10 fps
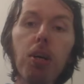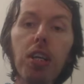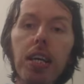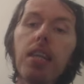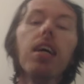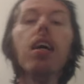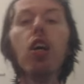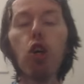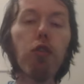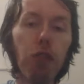money
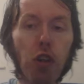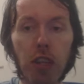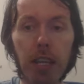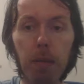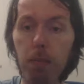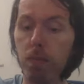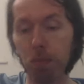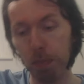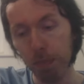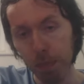who funded it.
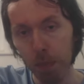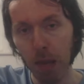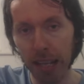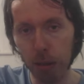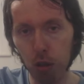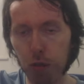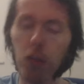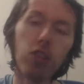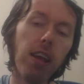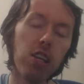And there was
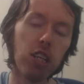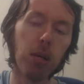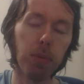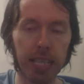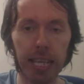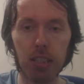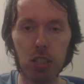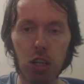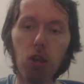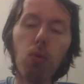footage a couple of
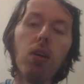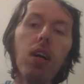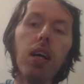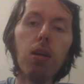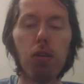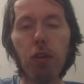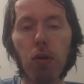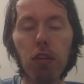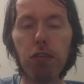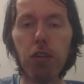years ago with
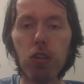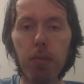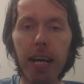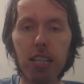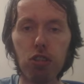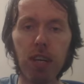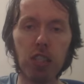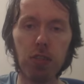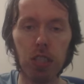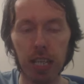all the food that Marcus
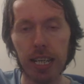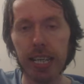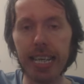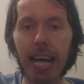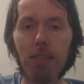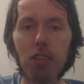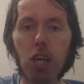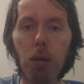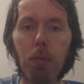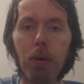Rashford
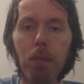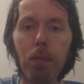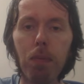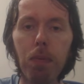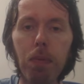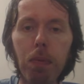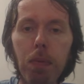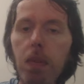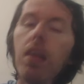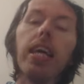gathered up.
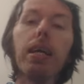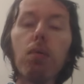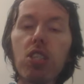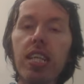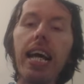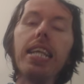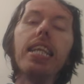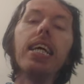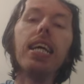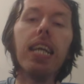It was
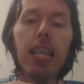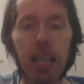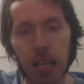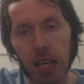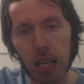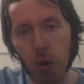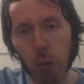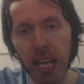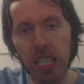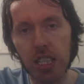then
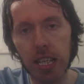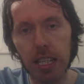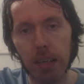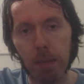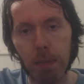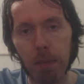wasted